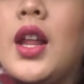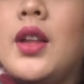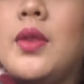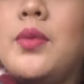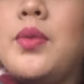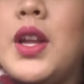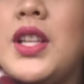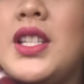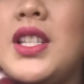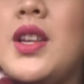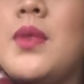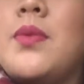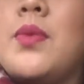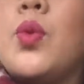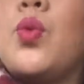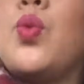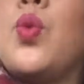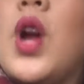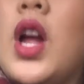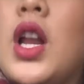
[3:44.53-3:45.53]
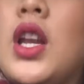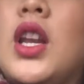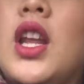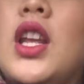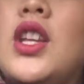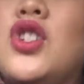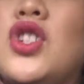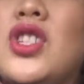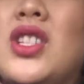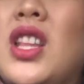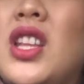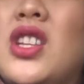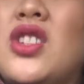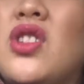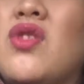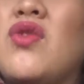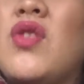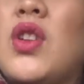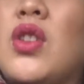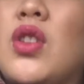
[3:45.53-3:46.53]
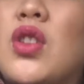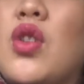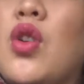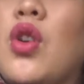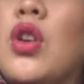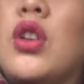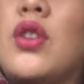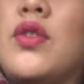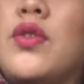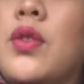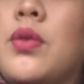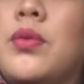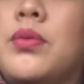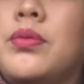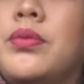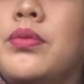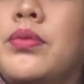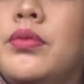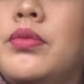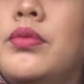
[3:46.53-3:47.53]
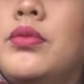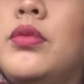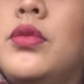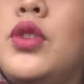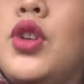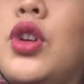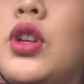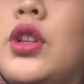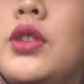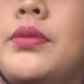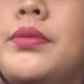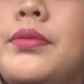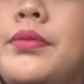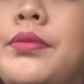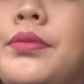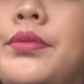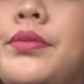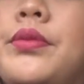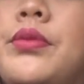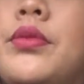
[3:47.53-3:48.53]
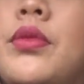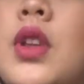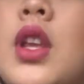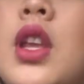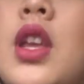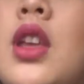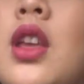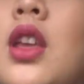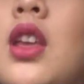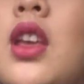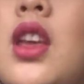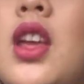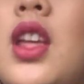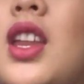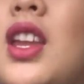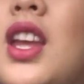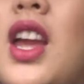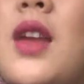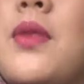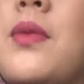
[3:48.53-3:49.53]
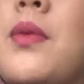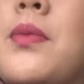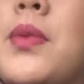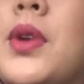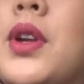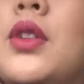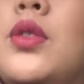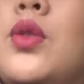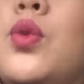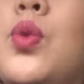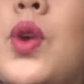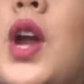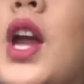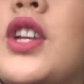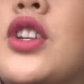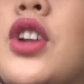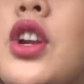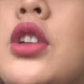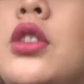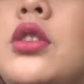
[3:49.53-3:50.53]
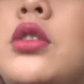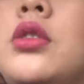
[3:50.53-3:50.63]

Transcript: Present number one is just literally around the corner from Lauren. I can't remember where I turned.